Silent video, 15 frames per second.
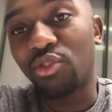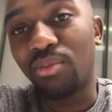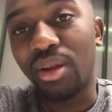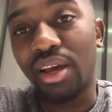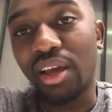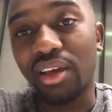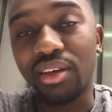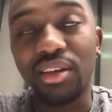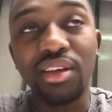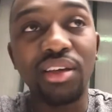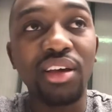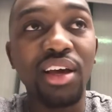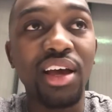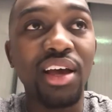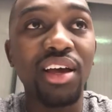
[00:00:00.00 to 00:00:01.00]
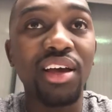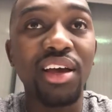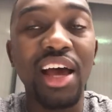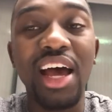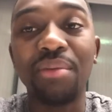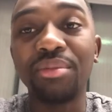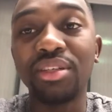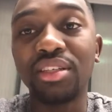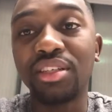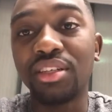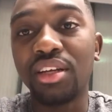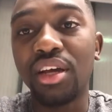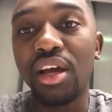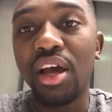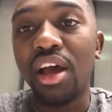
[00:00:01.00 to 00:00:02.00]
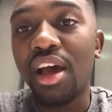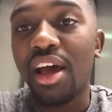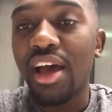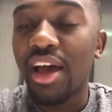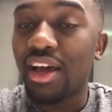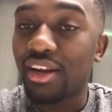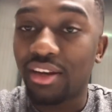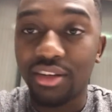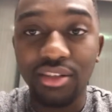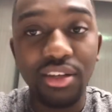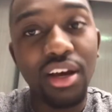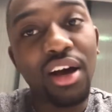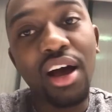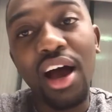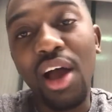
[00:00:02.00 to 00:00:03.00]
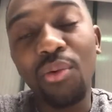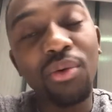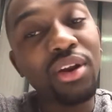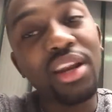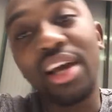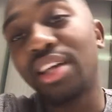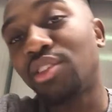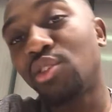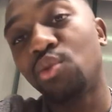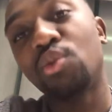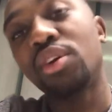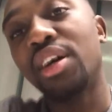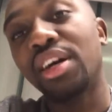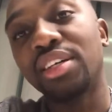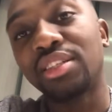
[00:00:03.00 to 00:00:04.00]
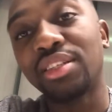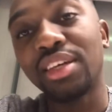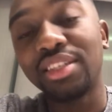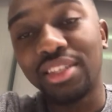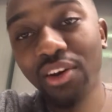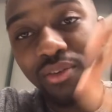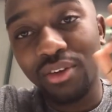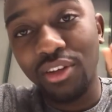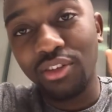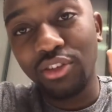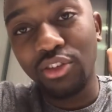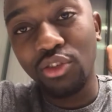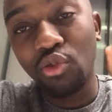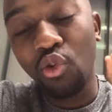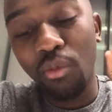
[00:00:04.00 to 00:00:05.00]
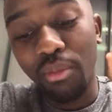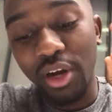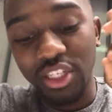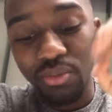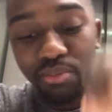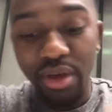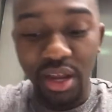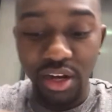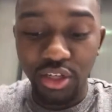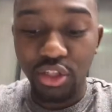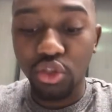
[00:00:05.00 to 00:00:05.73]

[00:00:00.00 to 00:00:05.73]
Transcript: from like Amazon, and I won't lie to you guys, they sounded so much better.